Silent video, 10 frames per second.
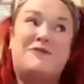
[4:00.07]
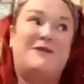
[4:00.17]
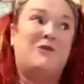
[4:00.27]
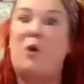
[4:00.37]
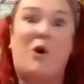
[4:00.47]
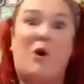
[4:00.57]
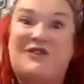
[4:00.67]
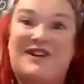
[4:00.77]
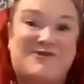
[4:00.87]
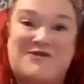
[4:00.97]
be
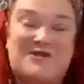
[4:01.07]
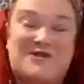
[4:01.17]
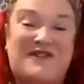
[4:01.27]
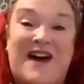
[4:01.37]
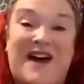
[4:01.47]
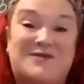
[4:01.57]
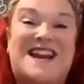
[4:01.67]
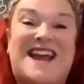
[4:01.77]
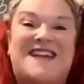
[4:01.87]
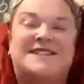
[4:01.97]
awfully rude if I was
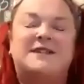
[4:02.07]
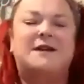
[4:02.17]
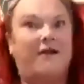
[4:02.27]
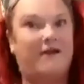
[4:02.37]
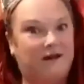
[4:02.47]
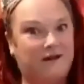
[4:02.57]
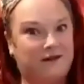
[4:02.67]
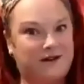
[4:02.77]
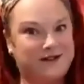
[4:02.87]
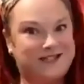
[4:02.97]
late." "Oh,"
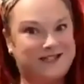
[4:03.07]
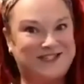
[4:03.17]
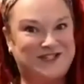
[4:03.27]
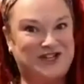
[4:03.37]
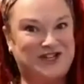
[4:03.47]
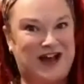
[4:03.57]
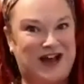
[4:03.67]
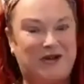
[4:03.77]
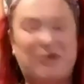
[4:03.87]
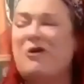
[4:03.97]
says Jack,
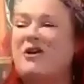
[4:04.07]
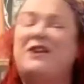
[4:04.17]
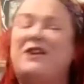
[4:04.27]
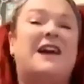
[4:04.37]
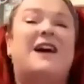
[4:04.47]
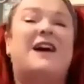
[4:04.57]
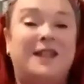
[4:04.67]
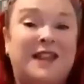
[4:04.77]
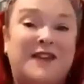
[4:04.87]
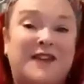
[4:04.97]
"oh, you'll have a
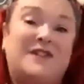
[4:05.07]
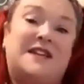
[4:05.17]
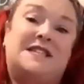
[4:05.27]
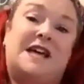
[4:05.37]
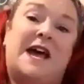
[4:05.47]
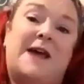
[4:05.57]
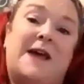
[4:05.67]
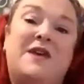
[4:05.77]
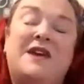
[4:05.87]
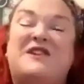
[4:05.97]
lovely time.
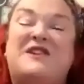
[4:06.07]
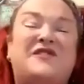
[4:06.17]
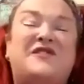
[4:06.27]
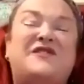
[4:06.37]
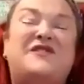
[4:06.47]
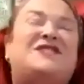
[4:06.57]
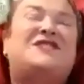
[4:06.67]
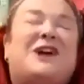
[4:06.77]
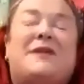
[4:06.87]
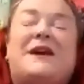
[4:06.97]
The fishing
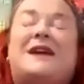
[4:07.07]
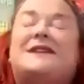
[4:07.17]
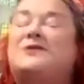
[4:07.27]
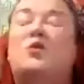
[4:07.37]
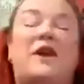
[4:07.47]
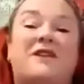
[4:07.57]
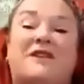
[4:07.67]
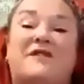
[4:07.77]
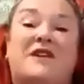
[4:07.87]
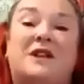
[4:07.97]
up there is
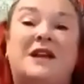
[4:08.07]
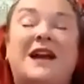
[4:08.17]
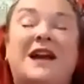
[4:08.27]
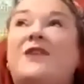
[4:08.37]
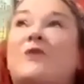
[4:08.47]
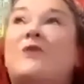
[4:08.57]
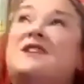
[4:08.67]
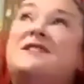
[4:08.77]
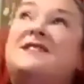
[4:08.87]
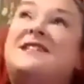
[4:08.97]
wonderful. And when you
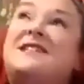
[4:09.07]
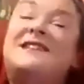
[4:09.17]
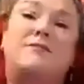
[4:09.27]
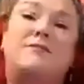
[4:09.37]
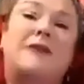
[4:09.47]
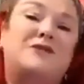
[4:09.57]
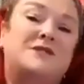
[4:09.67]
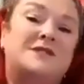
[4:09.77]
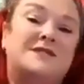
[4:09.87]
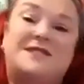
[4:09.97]
see the
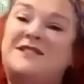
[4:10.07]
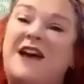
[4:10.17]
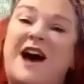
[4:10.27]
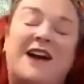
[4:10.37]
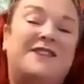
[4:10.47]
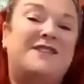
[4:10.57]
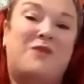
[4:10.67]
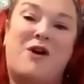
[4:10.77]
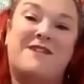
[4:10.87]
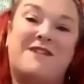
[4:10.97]
mountain stag in the
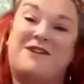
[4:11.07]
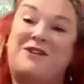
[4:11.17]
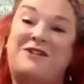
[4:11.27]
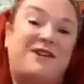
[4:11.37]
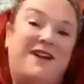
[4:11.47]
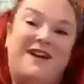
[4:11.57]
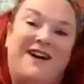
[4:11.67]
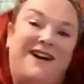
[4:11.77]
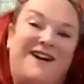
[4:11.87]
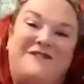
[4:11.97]
morning, it'll
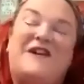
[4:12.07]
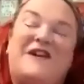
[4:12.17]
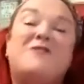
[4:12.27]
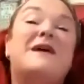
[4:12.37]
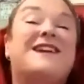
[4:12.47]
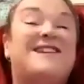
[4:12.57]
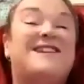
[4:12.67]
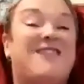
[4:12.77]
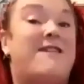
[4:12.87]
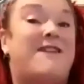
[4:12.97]
fair make your
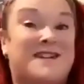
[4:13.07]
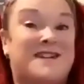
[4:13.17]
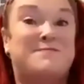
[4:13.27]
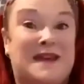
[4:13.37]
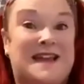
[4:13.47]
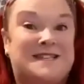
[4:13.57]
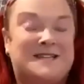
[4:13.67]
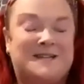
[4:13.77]
heart beat."